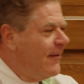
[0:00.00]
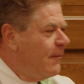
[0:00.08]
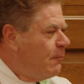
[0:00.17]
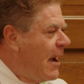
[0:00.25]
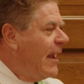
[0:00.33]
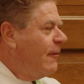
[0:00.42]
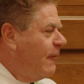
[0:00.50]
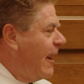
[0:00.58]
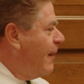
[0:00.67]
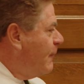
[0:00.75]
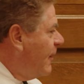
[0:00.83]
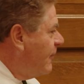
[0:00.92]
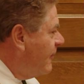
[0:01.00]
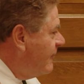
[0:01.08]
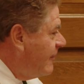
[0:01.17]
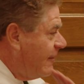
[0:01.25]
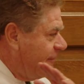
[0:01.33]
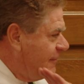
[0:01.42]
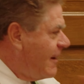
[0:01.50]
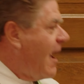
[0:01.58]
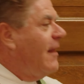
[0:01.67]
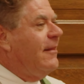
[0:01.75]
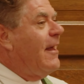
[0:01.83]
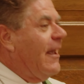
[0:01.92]
My grandmother did
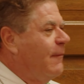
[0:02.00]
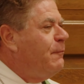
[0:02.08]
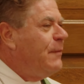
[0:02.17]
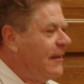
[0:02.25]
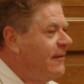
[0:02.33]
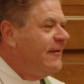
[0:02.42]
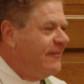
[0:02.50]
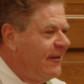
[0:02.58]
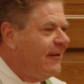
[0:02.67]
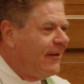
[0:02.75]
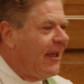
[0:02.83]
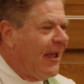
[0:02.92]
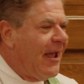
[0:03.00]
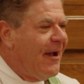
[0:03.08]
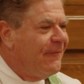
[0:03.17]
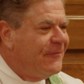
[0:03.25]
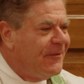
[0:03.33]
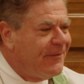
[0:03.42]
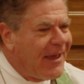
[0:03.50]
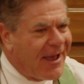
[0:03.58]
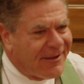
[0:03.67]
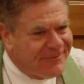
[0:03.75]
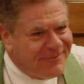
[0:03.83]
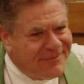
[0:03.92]
not like Billy Sunday after
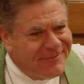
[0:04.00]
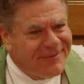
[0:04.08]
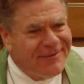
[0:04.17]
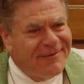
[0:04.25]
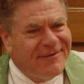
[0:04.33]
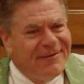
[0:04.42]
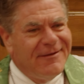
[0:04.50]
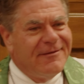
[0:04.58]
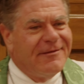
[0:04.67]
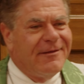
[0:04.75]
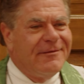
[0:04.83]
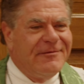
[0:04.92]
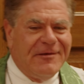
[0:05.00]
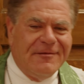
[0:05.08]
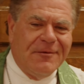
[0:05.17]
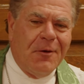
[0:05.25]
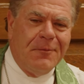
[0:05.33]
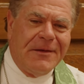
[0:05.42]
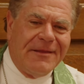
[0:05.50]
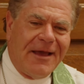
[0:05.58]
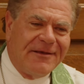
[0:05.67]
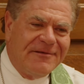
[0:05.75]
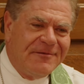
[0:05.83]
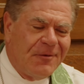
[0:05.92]
that. So she told me
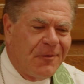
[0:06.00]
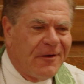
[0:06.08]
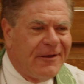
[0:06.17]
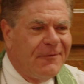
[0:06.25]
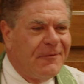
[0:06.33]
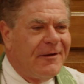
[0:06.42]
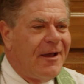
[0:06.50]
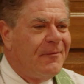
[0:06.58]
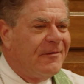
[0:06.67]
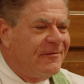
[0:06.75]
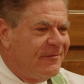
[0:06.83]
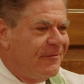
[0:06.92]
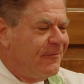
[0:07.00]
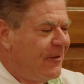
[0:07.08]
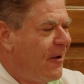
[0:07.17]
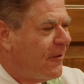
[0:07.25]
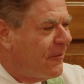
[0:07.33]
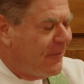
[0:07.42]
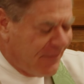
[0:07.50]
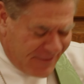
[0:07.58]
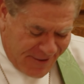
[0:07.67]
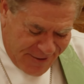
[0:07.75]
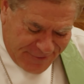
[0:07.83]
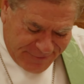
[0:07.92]
that story when I was young.
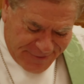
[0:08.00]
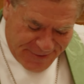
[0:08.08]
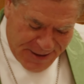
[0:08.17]
And uh,